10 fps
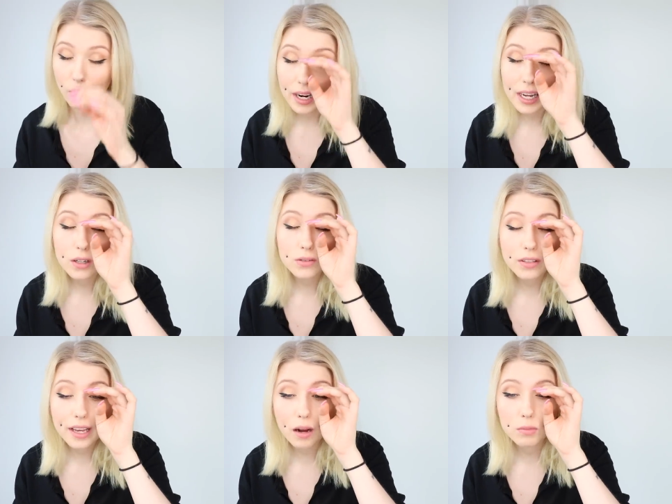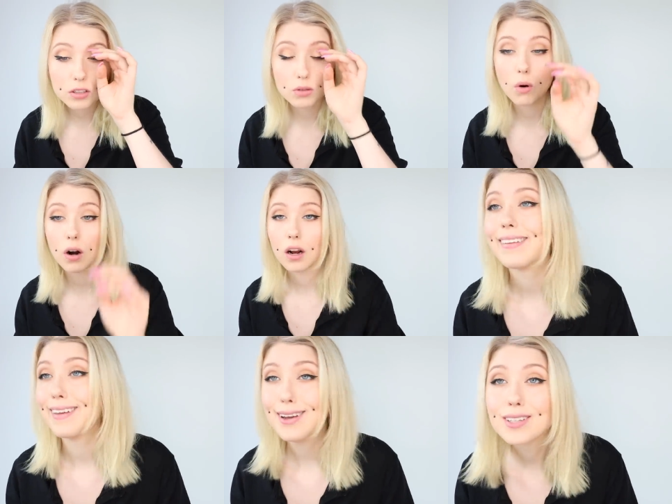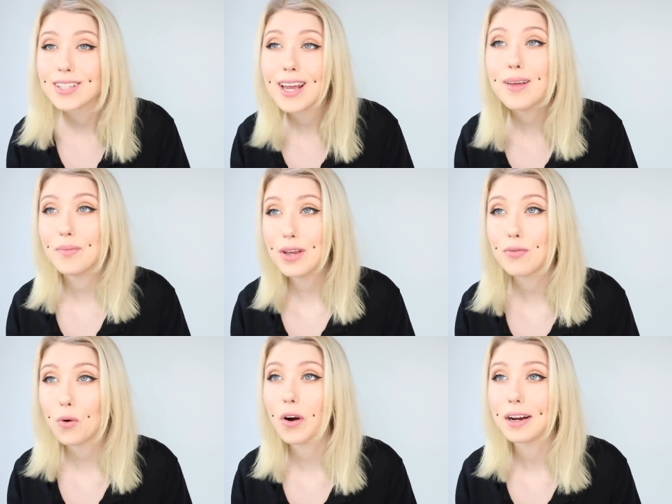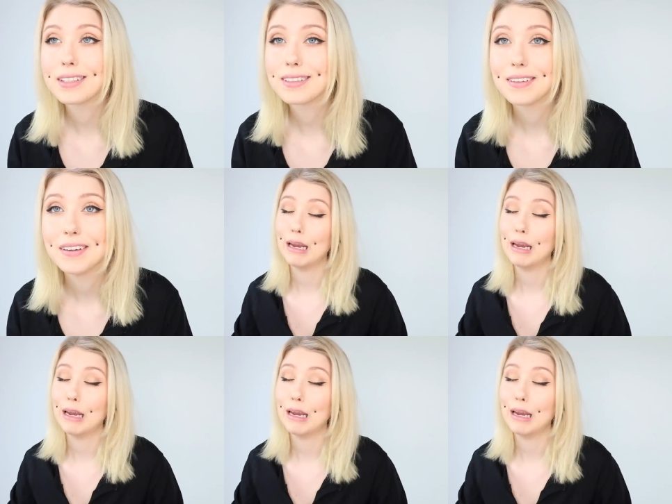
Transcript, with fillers: When I go to the camera store, they shame me for it.